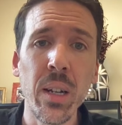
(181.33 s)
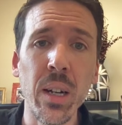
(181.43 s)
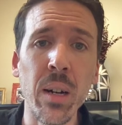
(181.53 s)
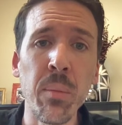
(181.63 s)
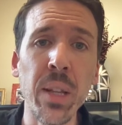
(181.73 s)

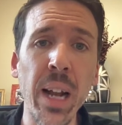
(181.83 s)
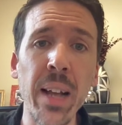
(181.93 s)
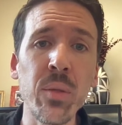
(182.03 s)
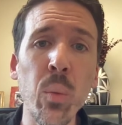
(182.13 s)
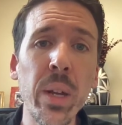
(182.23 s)
That
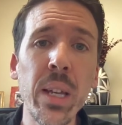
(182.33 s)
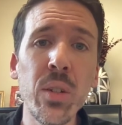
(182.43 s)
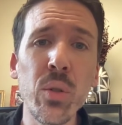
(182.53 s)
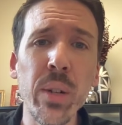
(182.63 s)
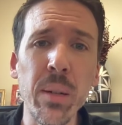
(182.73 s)
as we
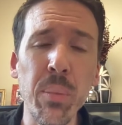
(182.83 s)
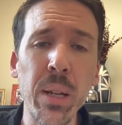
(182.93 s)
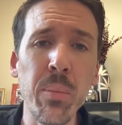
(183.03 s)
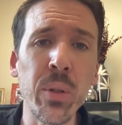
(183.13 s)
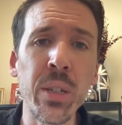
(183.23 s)
treat
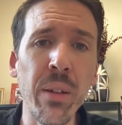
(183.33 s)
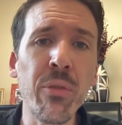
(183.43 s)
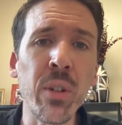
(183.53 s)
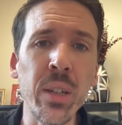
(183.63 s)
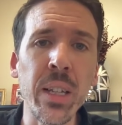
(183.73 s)
people
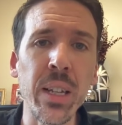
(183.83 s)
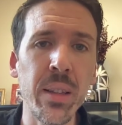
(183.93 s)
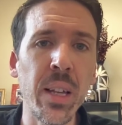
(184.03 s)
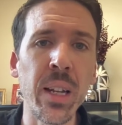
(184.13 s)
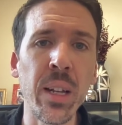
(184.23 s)
differently
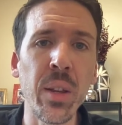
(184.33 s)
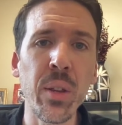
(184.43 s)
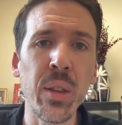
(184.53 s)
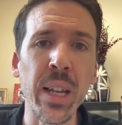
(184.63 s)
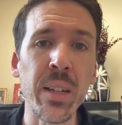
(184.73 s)

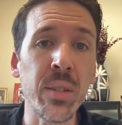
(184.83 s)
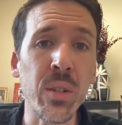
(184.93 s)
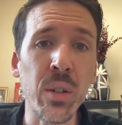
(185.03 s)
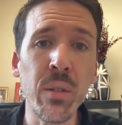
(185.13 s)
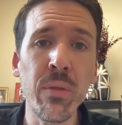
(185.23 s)
than they
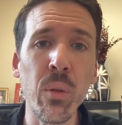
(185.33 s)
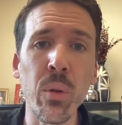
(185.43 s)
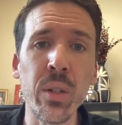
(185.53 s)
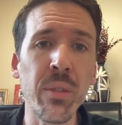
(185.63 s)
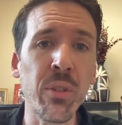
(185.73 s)
deserve
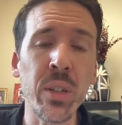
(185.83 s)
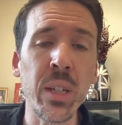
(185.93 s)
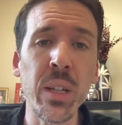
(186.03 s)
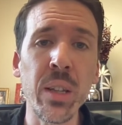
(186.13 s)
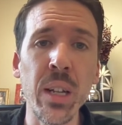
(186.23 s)
or
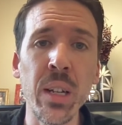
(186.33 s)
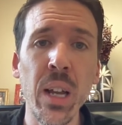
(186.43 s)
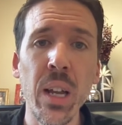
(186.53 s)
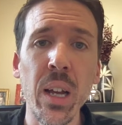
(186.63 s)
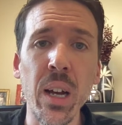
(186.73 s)
differently than
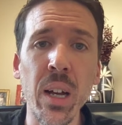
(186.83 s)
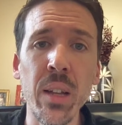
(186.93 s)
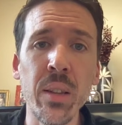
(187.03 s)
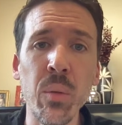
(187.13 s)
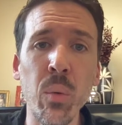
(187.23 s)

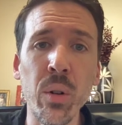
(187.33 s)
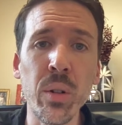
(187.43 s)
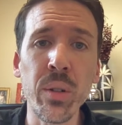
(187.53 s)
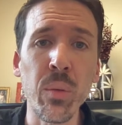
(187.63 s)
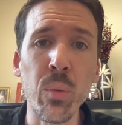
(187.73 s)
the
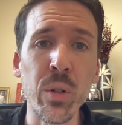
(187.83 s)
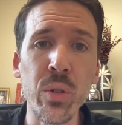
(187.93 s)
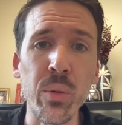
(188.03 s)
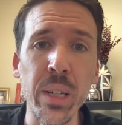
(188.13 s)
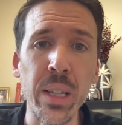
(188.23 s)
world would
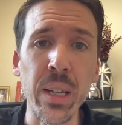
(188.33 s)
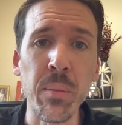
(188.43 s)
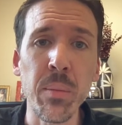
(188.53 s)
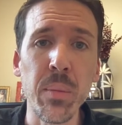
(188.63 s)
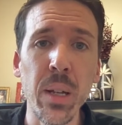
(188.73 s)
treat
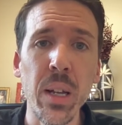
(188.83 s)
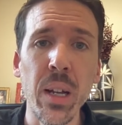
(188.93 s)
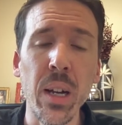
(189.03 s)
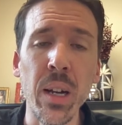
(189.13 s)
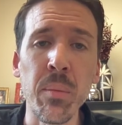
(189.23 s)
them,
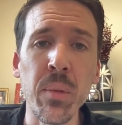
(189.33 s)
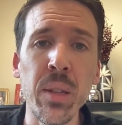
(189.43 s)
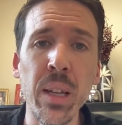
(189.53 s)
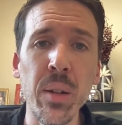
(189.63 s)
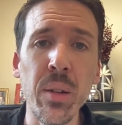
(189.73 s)

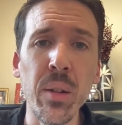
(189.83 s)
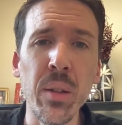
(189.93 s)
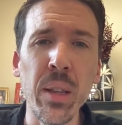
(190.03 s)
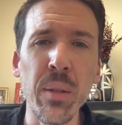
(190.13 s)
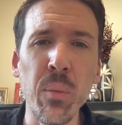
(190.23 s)
that
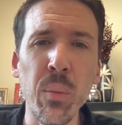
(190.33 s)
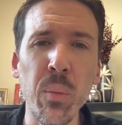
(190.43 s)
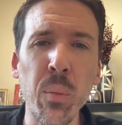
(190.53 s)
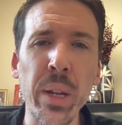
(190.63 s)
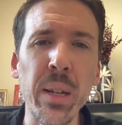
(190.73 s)

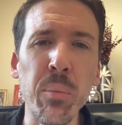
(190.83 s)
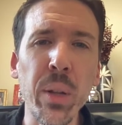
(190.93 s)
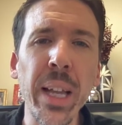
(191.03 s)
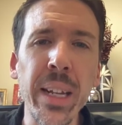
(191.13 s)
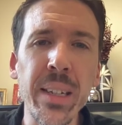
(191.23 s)
we can
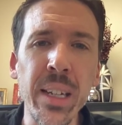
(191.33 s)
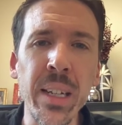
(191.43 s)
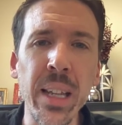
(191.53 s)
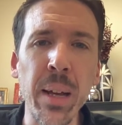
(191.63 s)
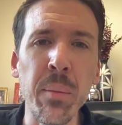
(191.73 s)
plant
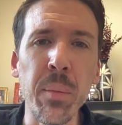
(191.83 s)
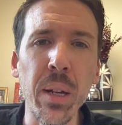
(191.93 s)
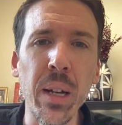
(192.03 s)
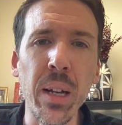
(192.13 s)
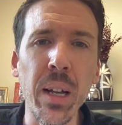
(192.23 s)
in them
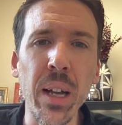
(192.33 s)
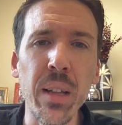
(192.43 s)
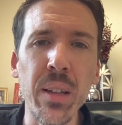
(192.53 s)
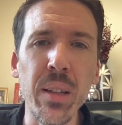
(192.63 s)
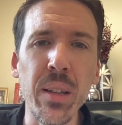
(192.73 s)

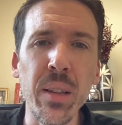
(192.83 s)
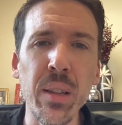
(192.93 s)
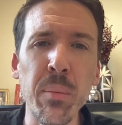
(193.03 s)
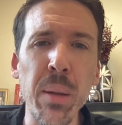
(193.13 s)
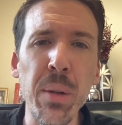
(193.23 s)

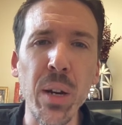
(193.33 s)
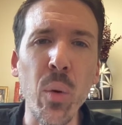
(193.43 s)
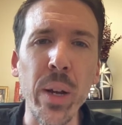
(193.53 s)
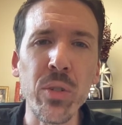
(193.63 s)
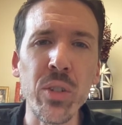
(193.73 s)
maybe a
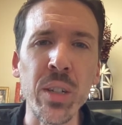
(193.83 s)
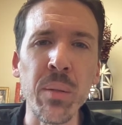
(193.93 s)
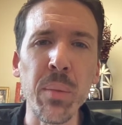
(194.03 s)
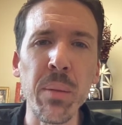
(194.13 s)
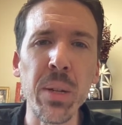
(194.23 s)

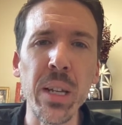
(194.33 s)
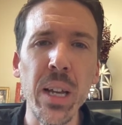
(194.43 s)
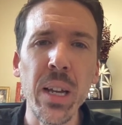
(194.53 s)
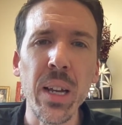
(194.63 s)
question, maybe